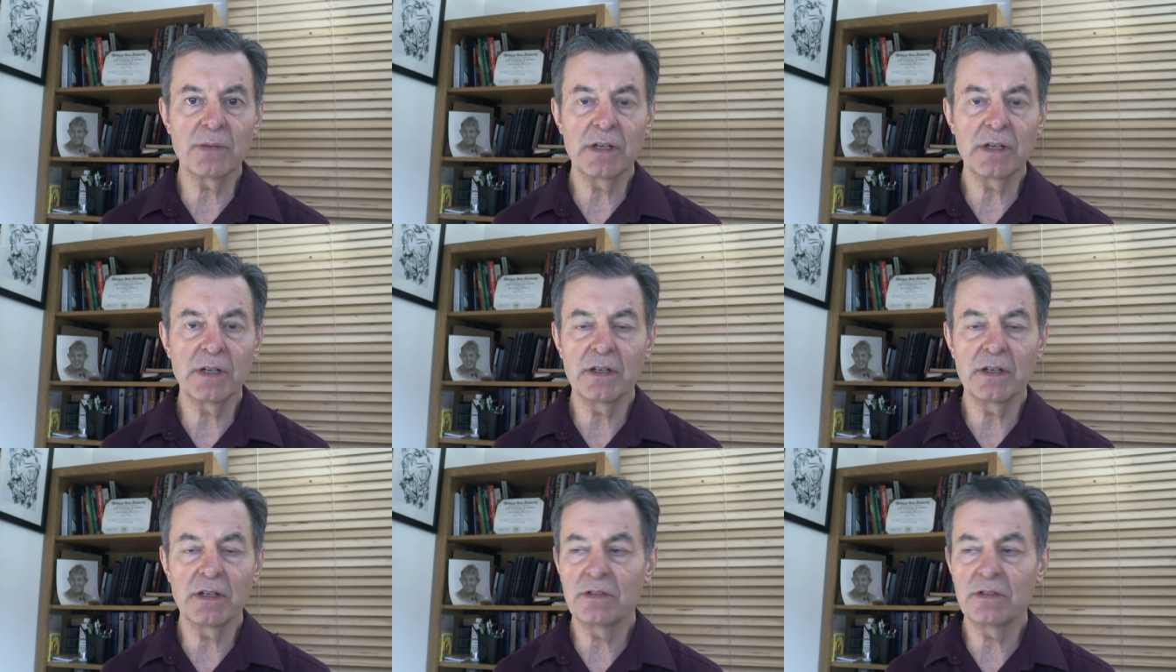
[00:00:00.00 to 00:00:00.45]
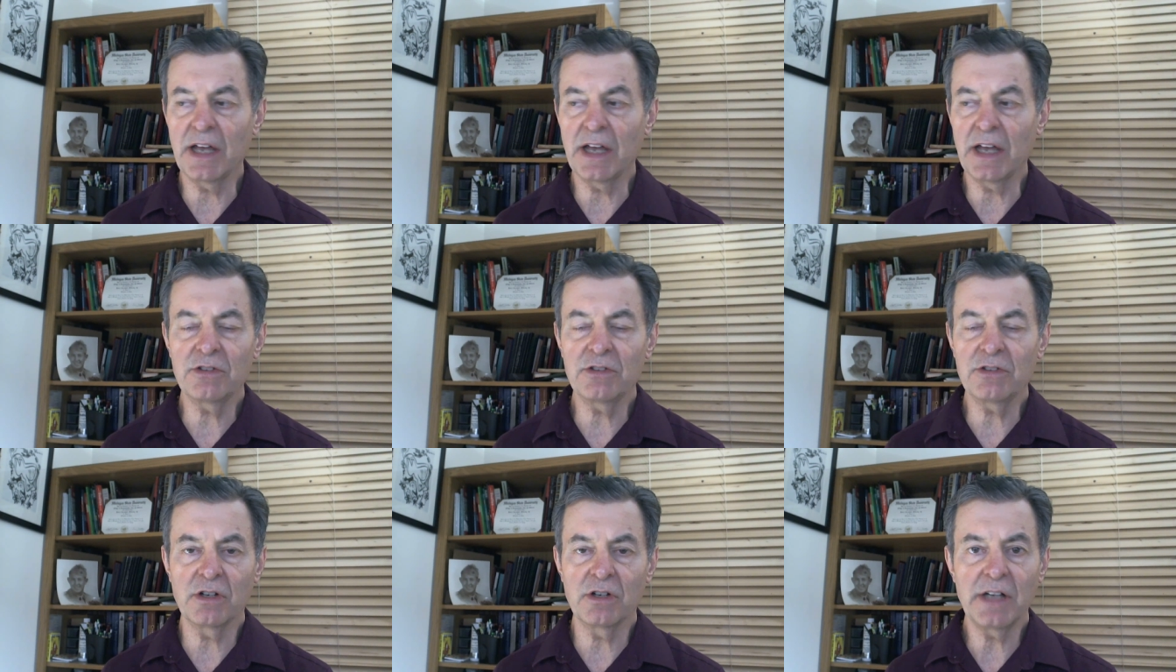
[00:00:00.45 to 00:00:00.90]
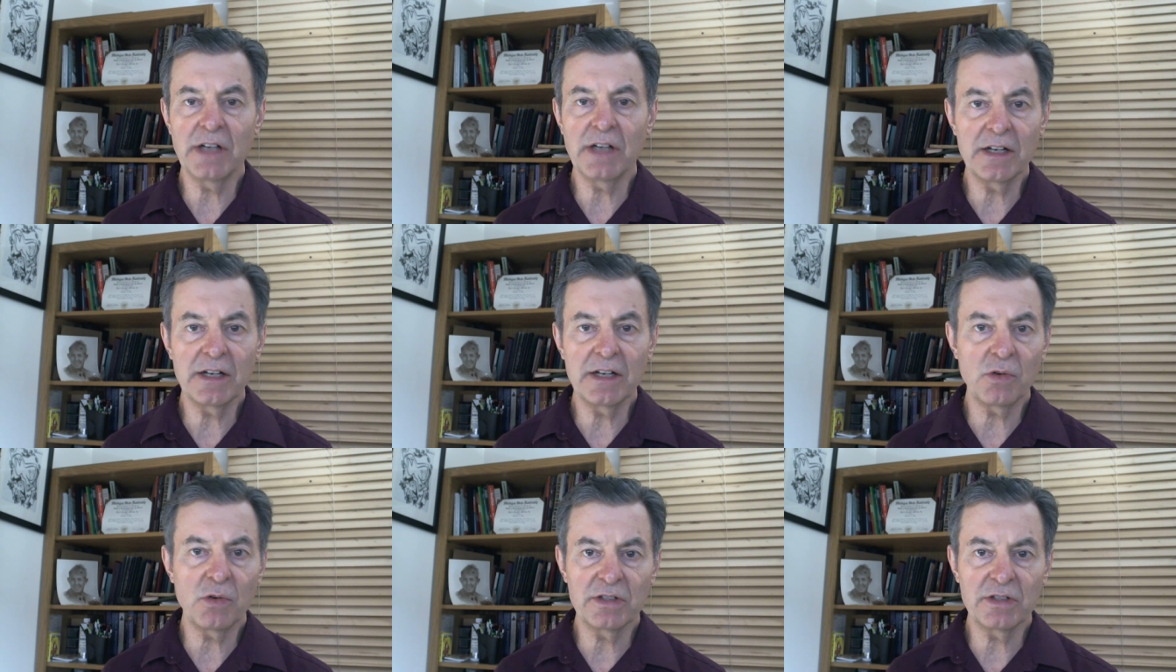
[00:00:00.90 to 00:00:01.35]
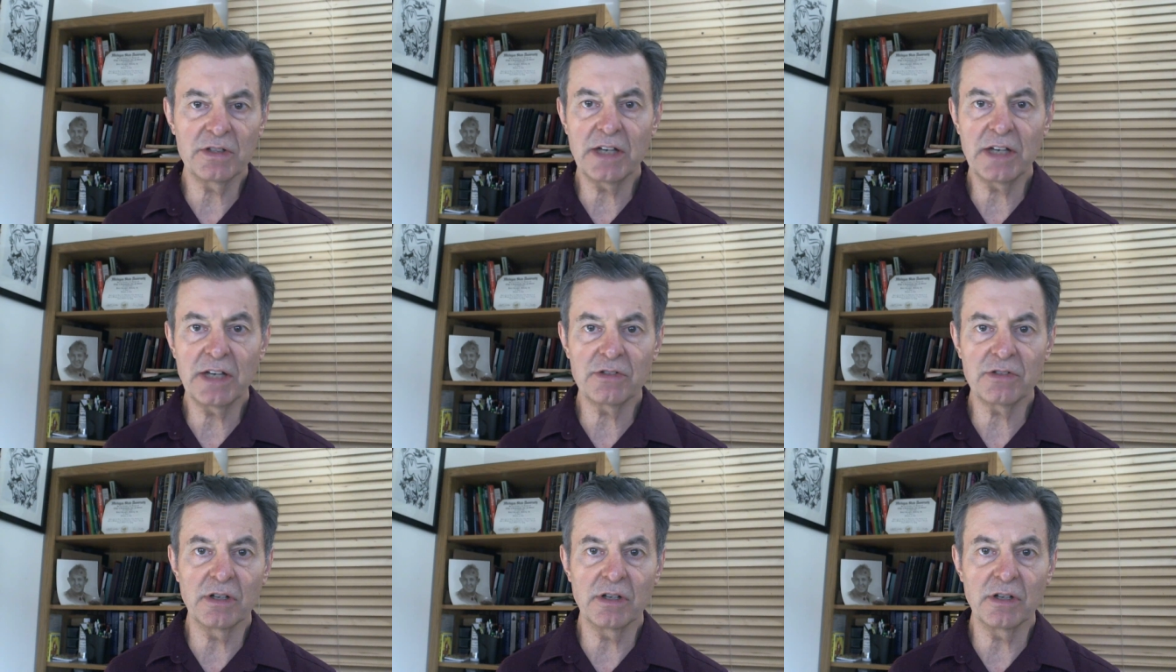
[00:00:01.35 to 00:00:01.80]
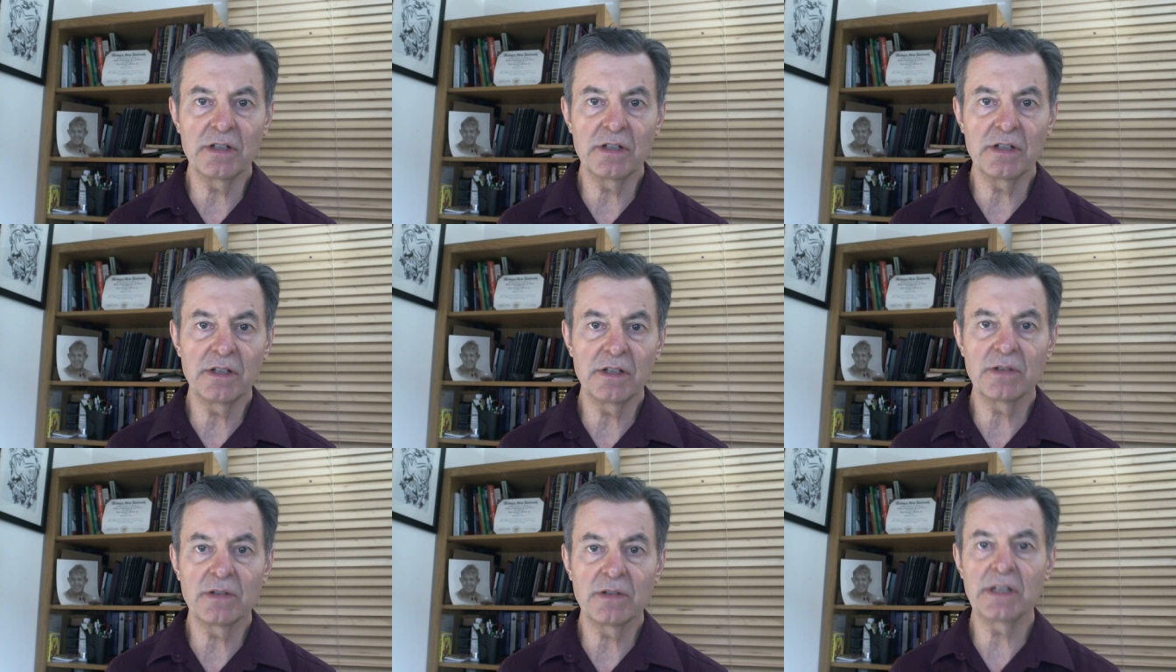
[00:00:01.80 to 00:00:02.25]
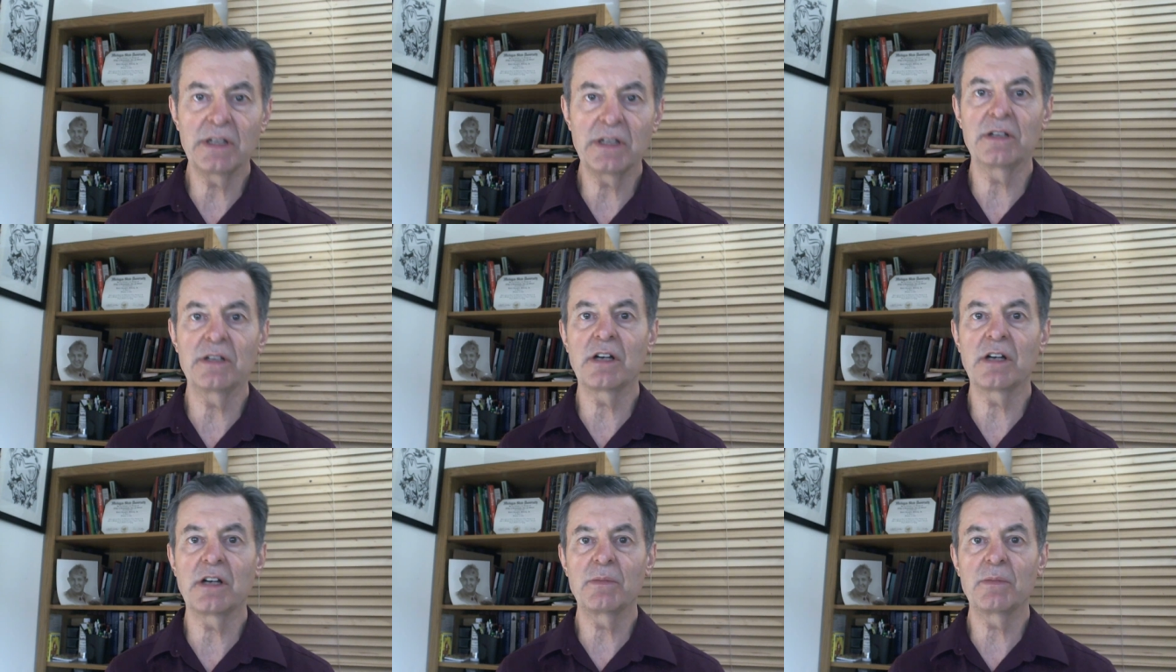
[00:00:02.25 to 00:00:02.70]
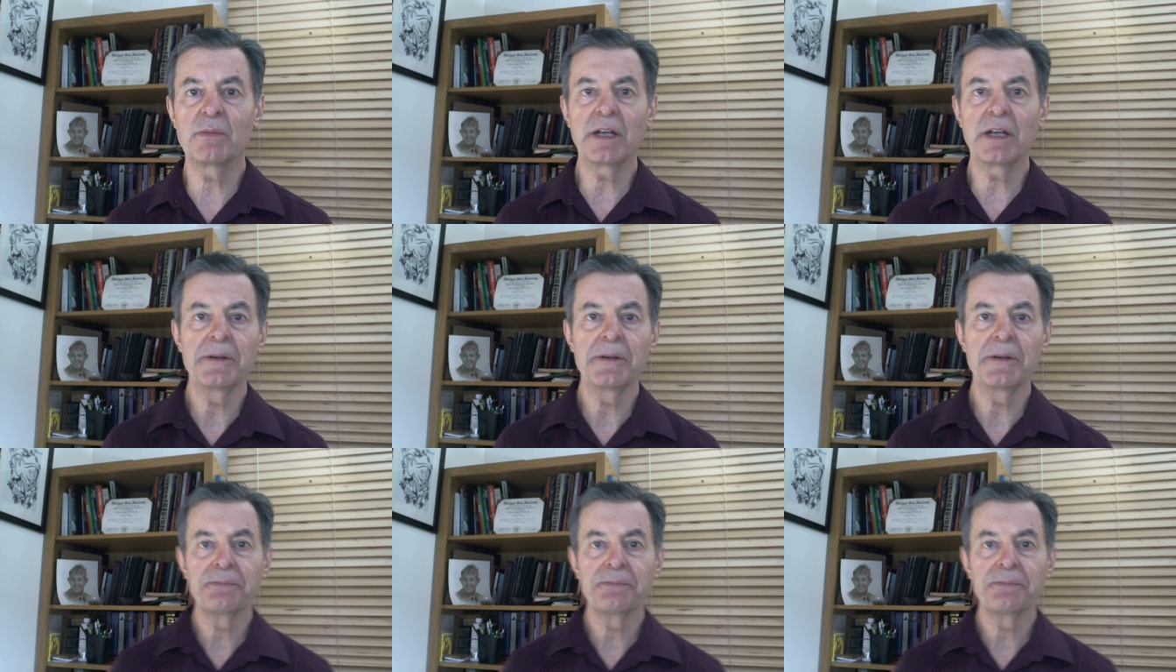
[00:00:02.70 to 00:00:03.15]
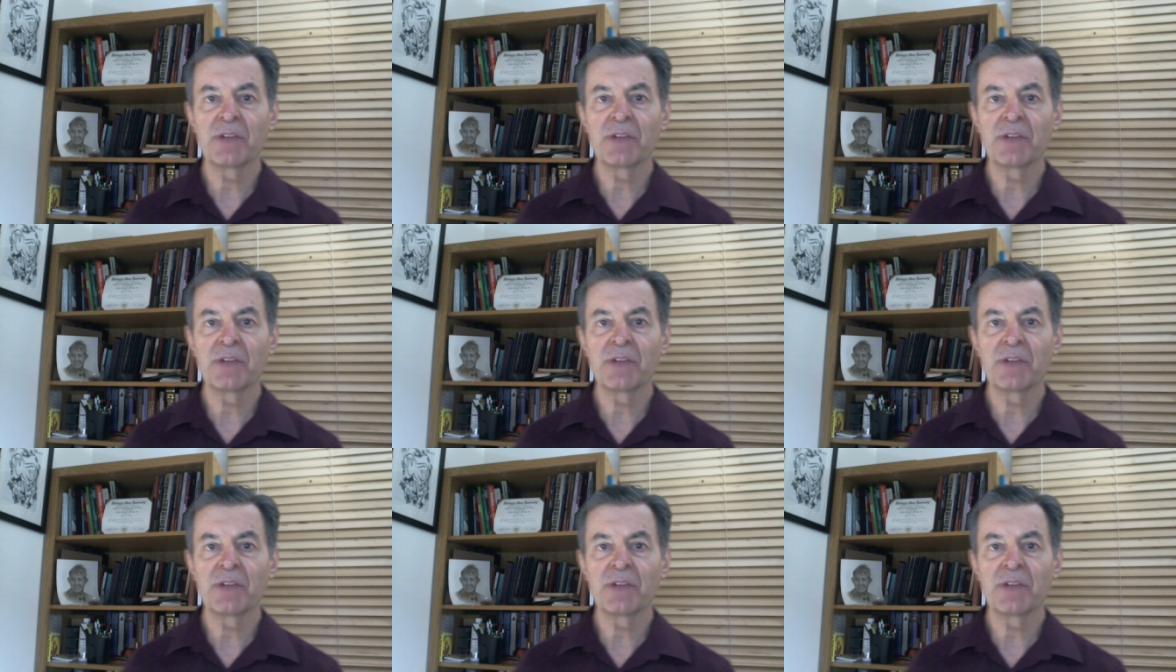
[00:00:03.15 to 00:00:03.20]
I mean, it tastes good. I know it tastes good. You don't need to tell me.